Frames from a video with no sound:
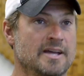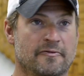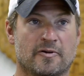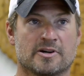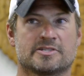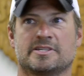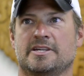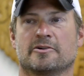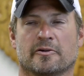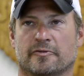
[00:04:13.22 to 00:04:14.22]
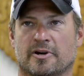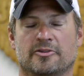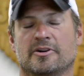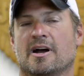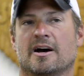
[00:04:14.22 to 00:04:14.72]
FRC or for
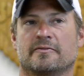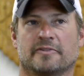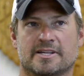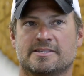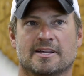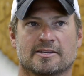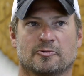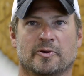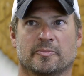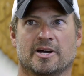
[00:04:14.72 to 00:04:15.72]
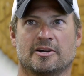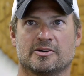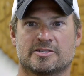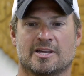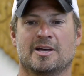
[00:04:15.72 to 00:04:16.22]
other non-flight deck equipped
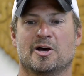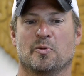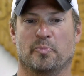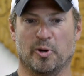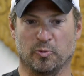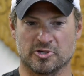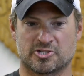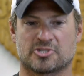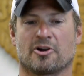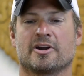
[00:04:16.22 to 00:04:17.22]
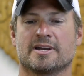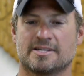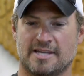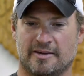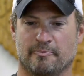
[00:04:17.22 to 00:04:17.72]
cutters, but we're starting
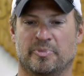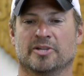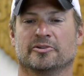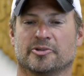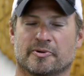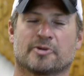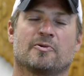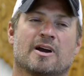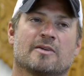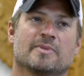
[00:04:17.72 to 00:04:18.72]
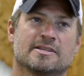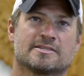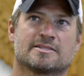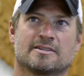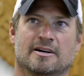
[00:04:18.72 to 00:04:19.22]
to build the
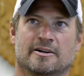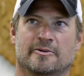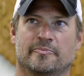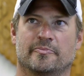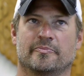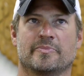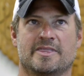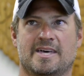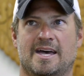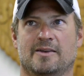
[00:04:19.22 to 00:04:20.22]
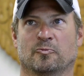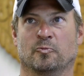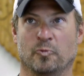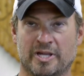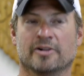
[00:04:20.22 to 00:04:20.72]
requirements that
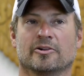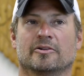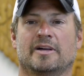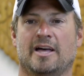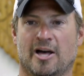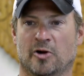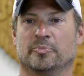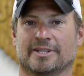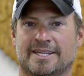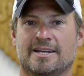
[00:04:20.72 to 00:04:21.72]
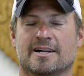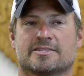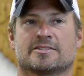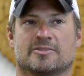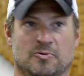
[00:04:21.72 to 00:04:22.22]
will help lead
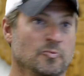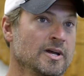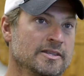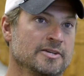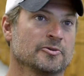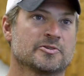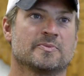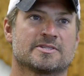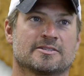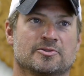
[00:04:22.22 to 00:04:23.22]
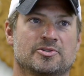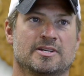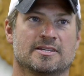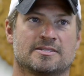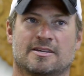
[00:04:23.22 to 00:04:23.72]
us to what the ultimate solution
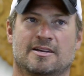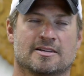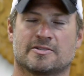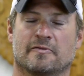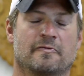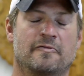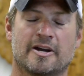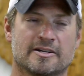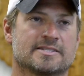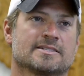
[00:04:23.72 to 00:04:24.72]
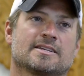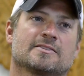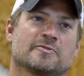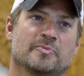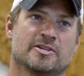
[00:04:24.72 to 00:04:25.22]
is. So very
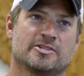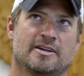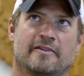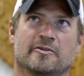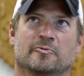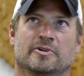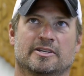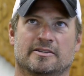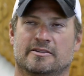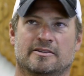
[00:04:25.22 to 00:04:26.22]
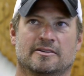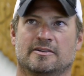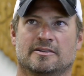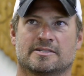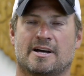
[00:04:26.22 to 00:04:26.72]
successful mission. Everyone,
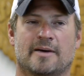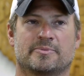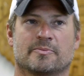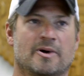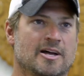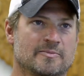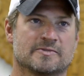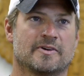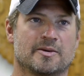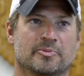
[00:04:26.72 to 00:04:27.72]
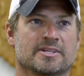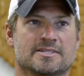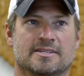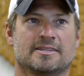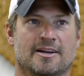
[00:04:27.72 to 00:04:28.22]
top to bottom, is very
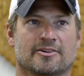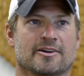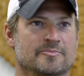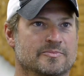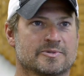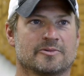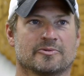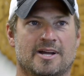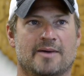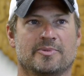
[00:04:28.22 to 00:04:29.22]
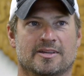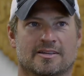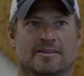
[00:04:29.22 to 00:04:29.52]
pleased at the outcome, so we're happy.